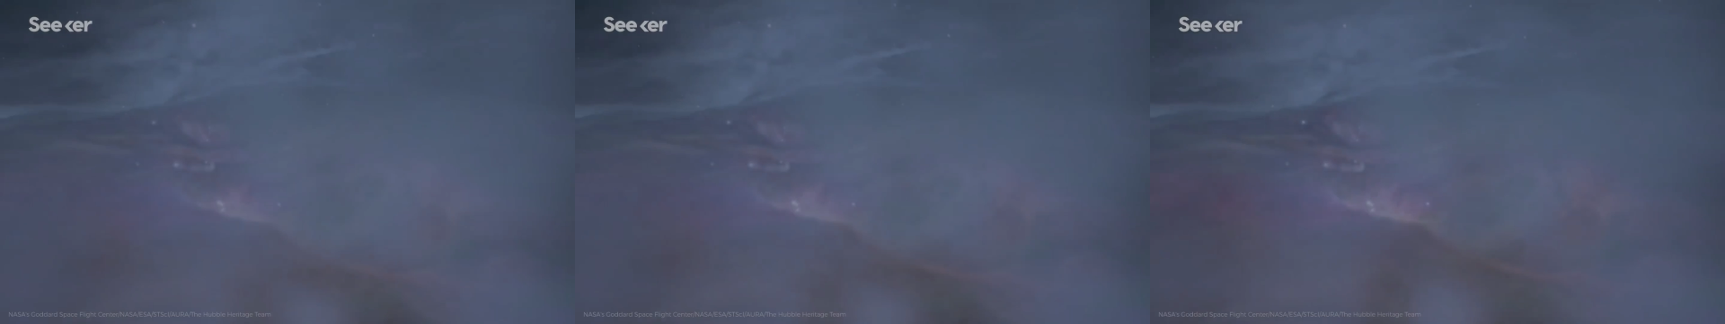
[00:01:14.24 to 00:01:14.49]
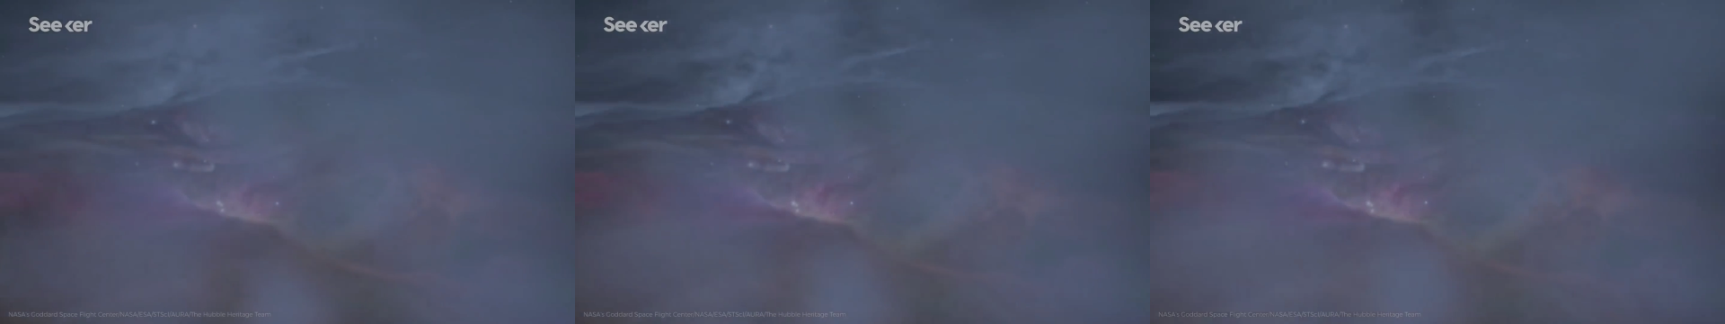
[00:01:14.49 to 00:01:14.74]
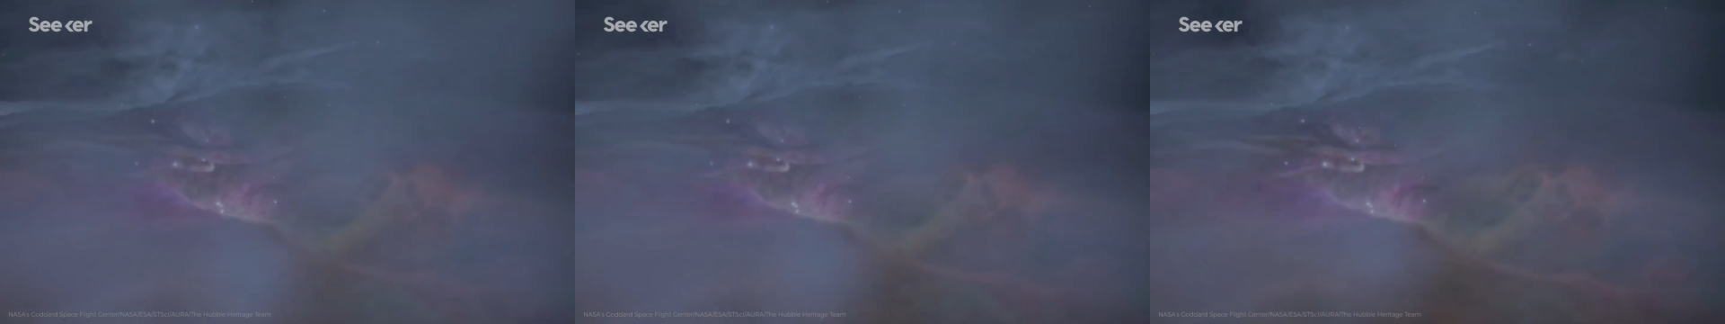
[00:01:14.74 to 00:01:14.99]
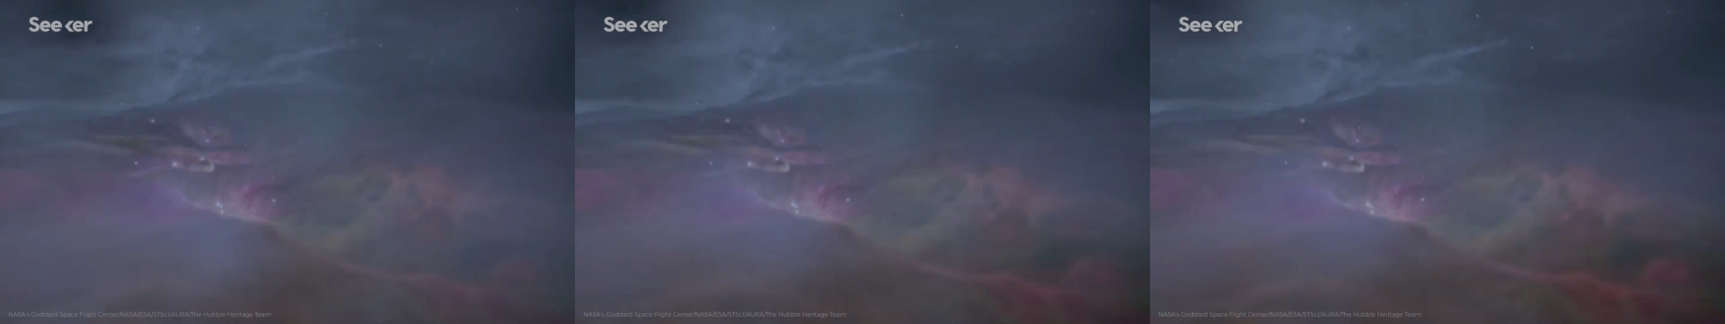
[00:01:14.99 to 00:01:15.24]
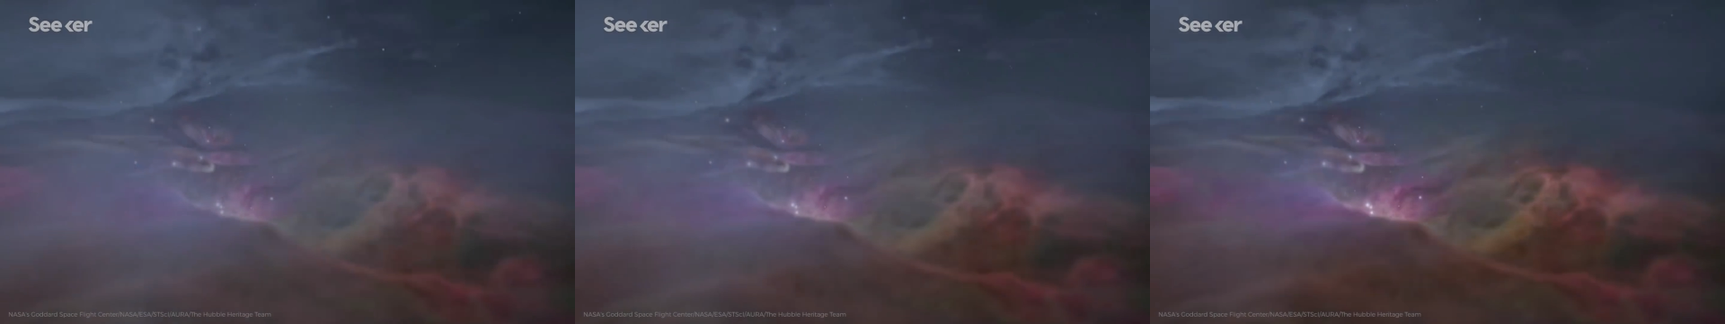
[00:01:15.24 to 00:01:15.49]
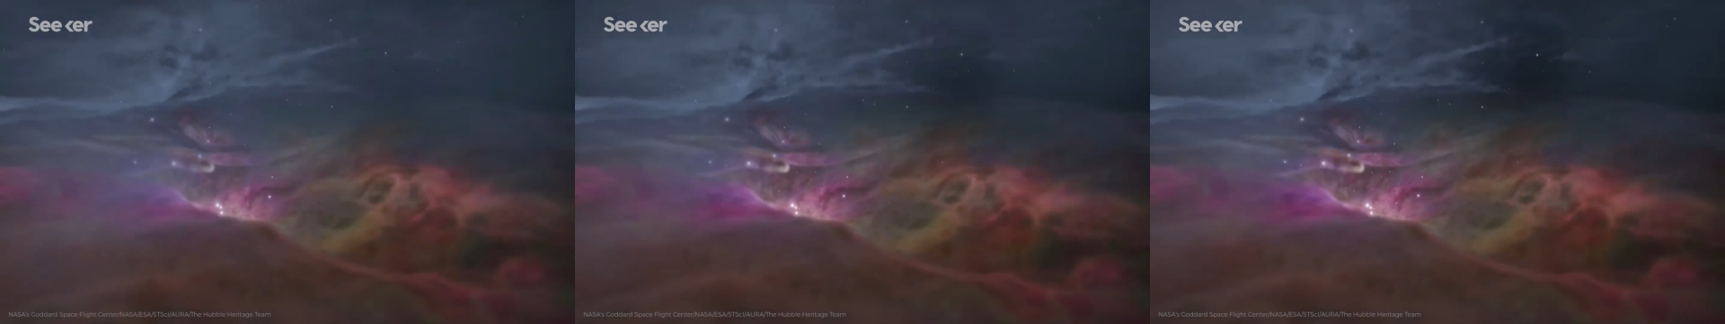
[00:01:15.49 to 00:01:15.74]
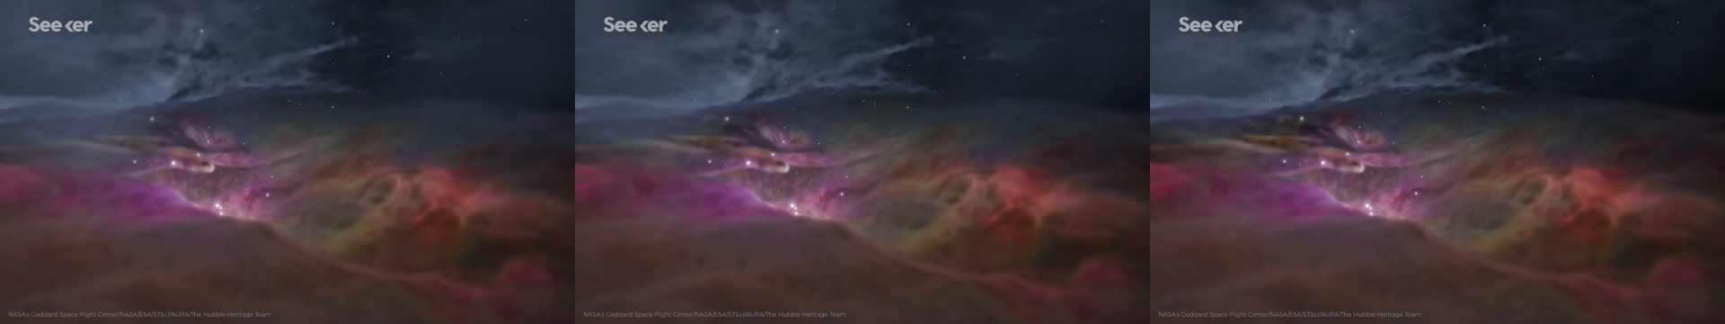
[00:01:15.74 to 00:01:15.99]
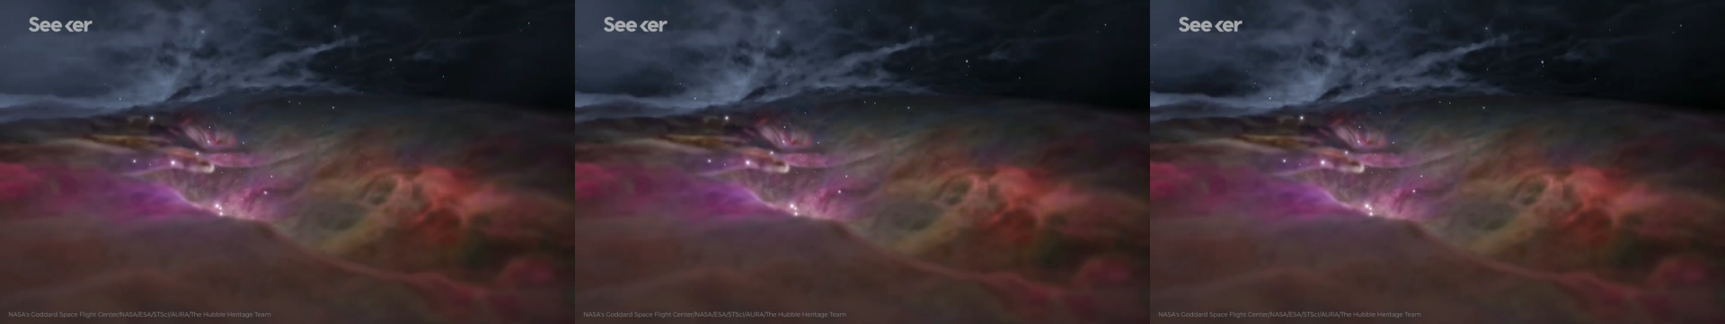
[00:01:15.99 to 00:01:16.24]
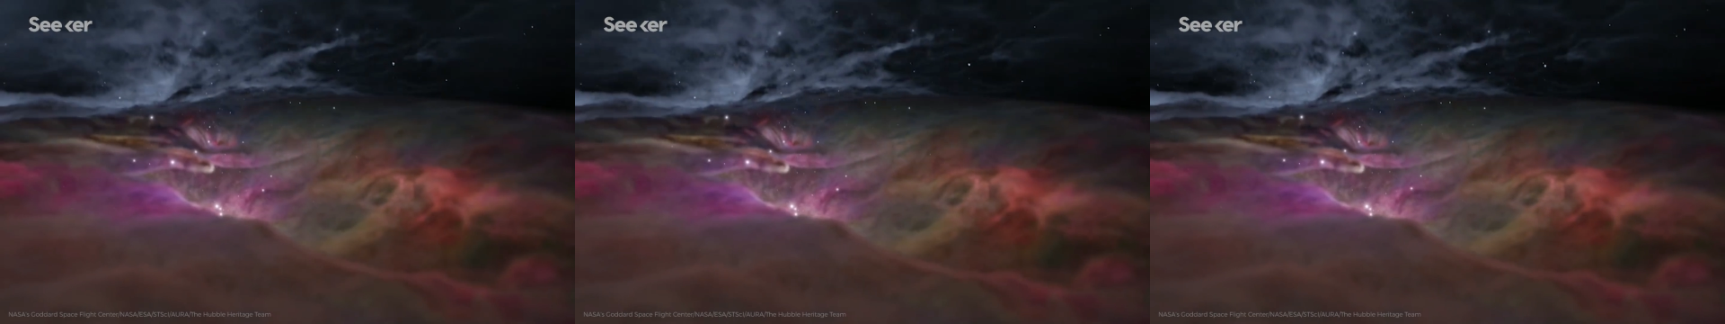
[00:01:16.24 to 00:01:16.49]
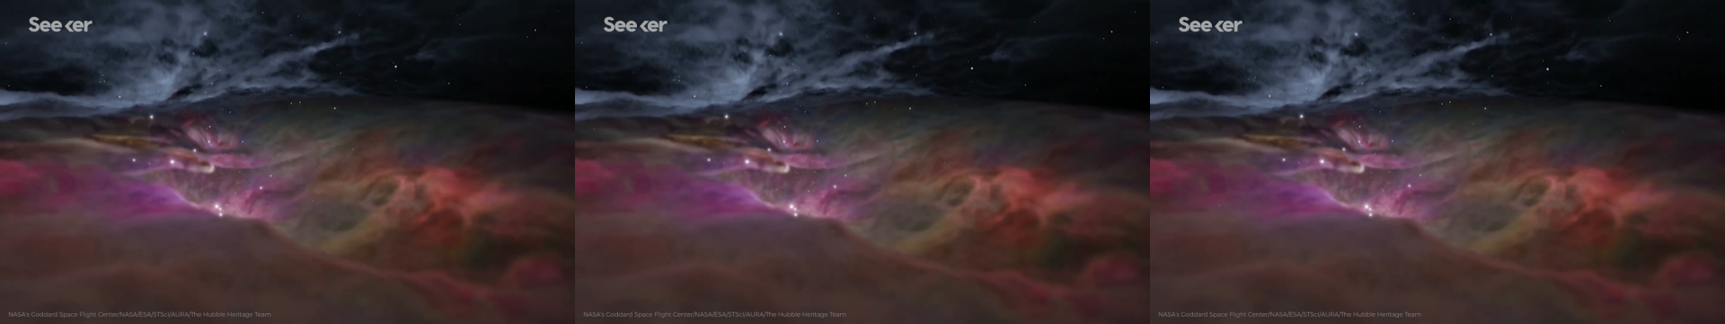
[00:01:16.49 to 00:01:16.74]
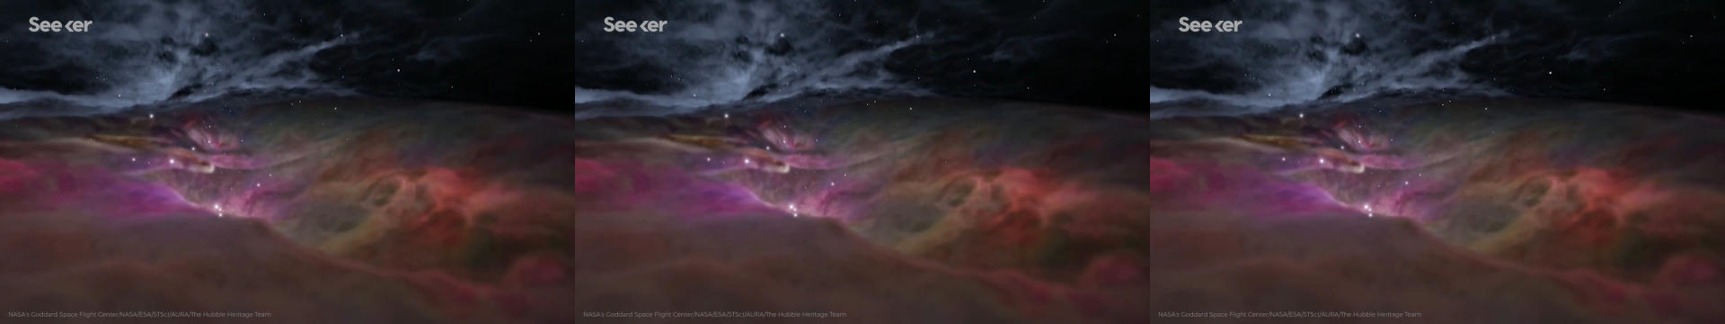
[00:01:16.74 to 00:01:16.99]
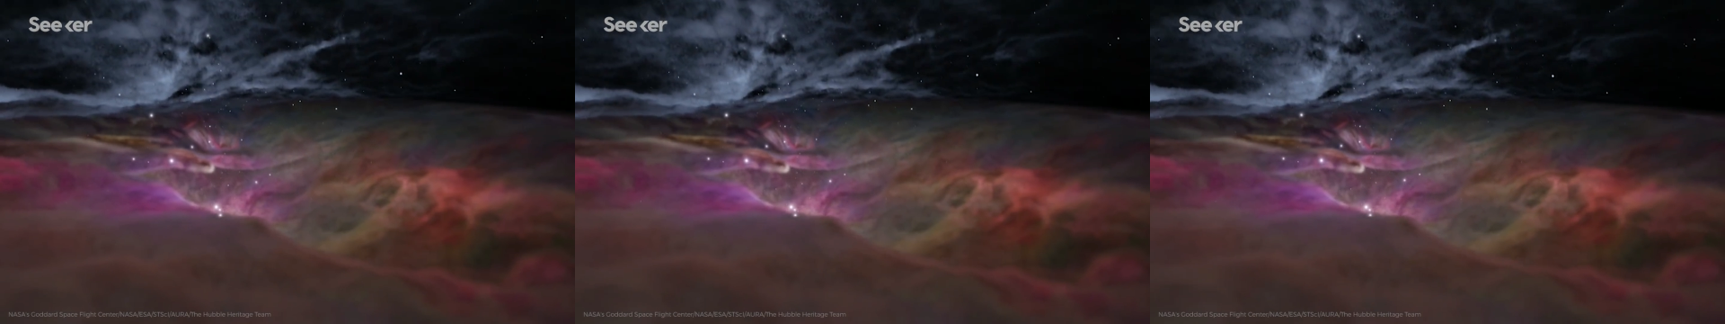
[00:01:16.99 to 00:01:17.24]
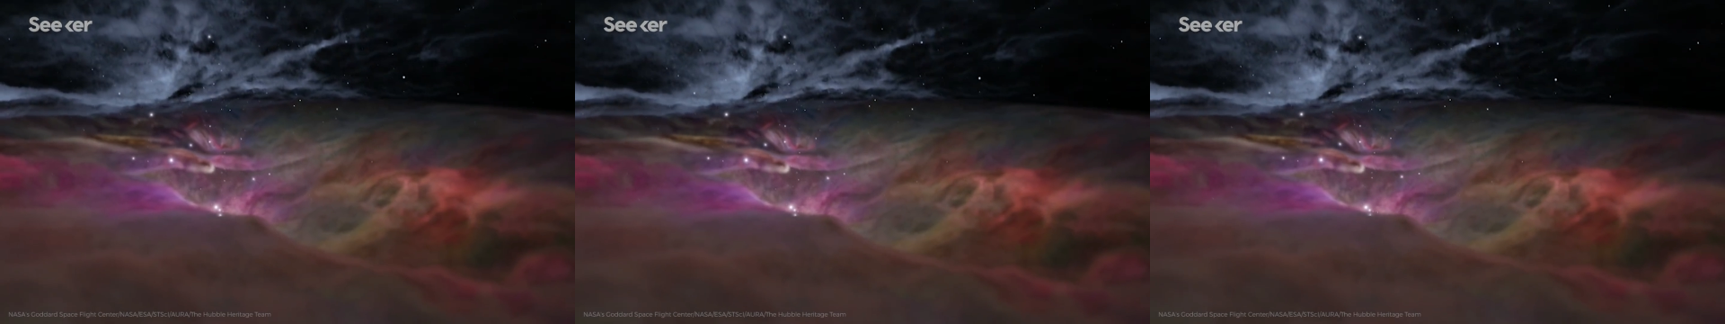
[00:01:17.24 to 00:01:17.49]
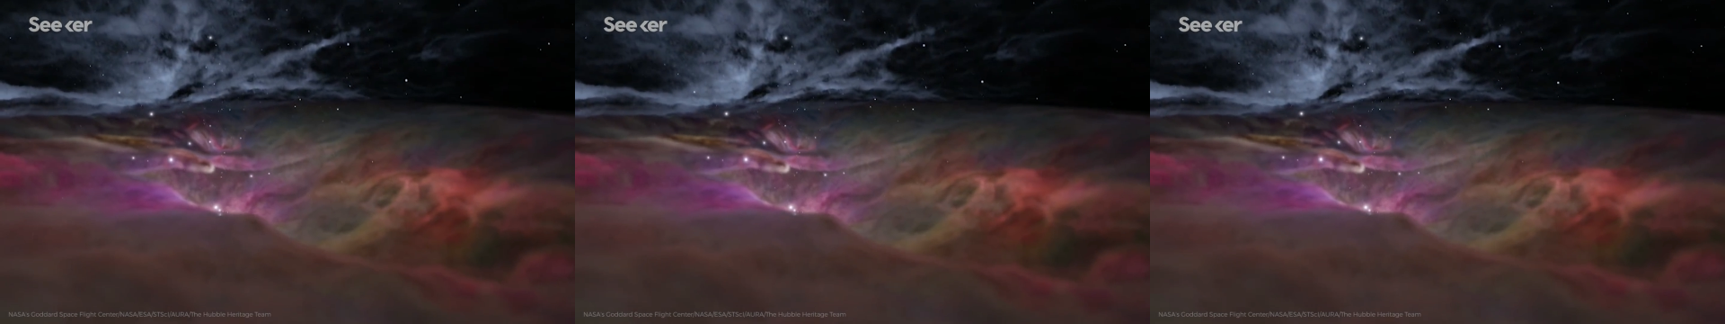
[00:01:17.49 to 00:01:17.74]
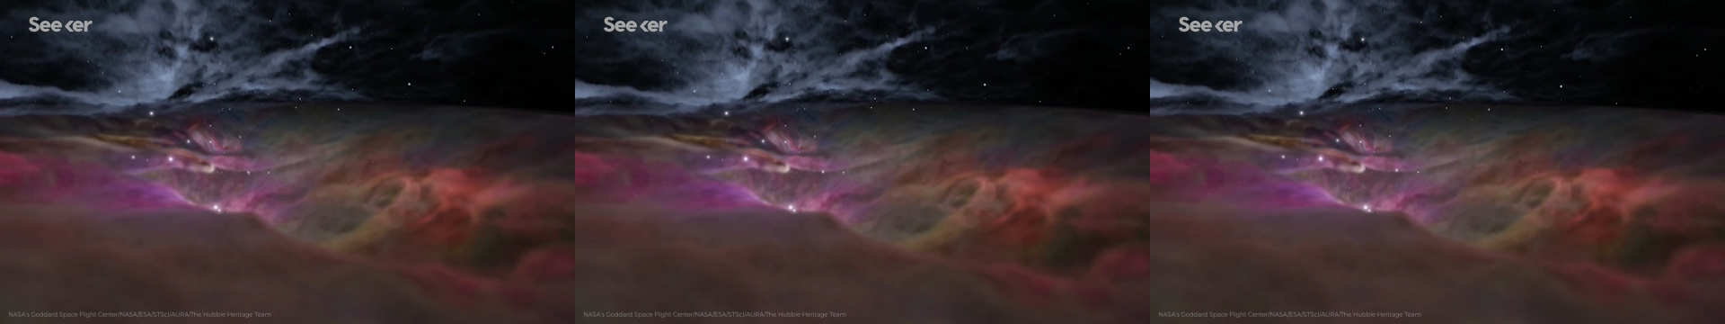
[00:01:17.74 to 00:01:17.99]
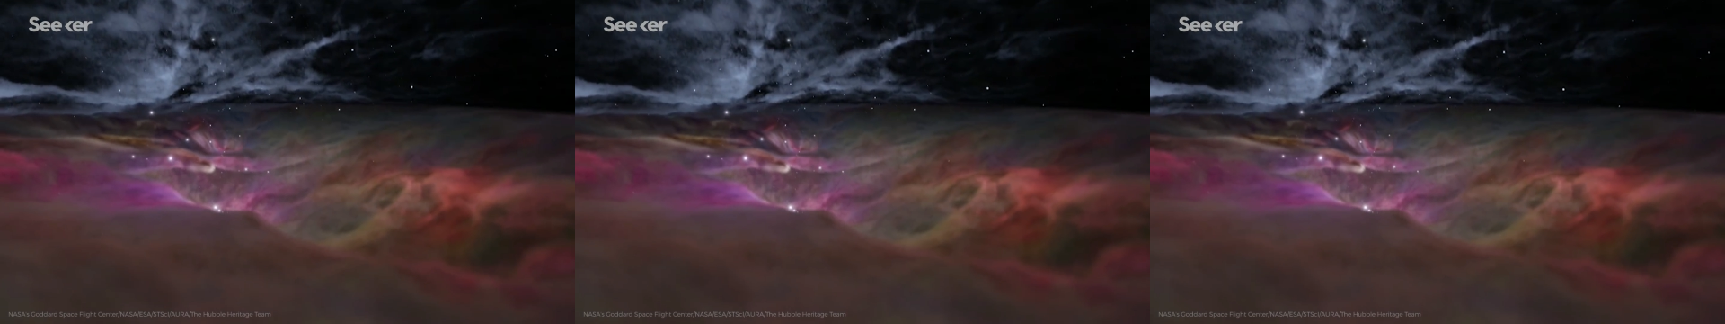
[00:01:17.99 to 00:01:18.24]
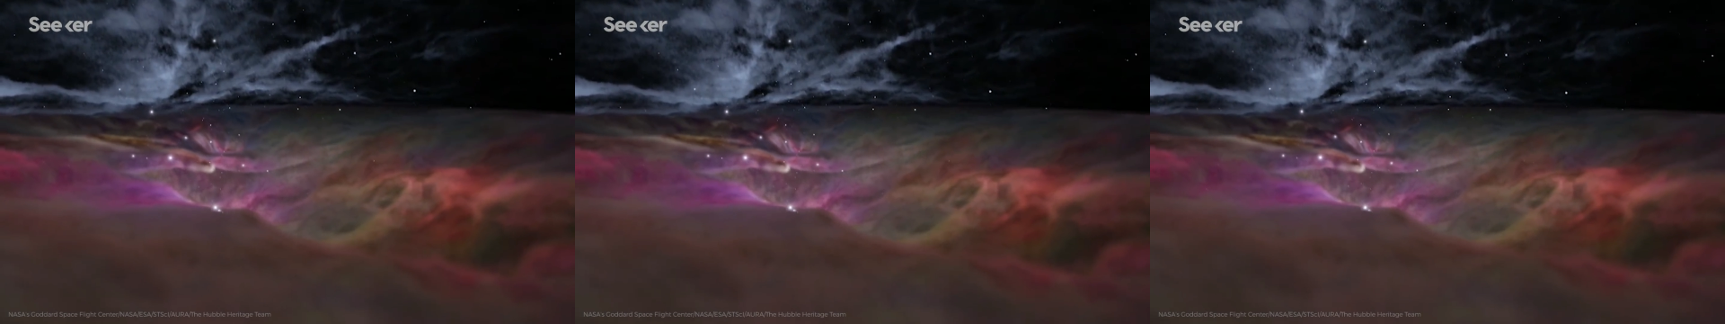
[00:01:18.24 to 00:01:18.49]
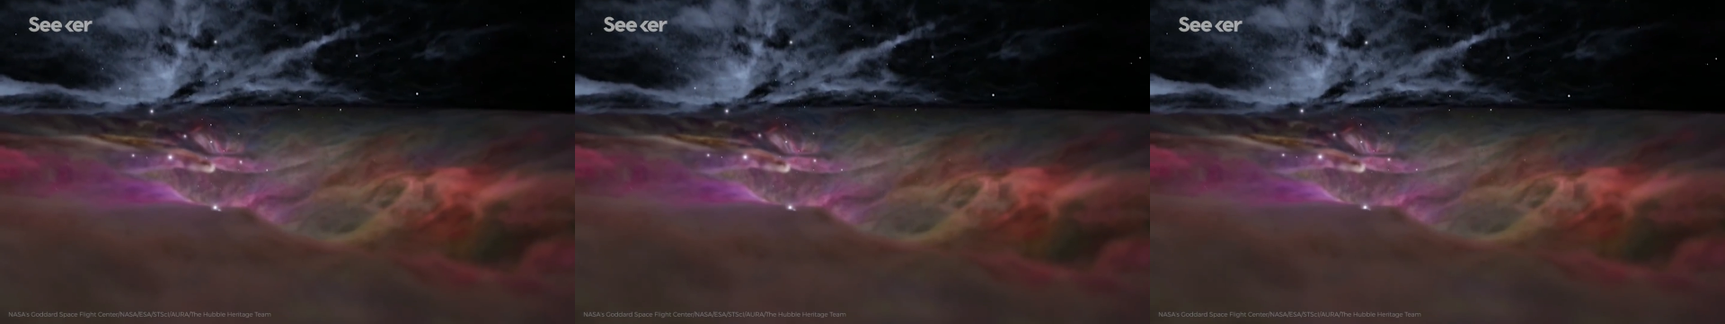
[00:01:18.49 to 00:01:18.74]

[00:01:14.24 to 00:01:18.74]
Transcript: (no speaker visible)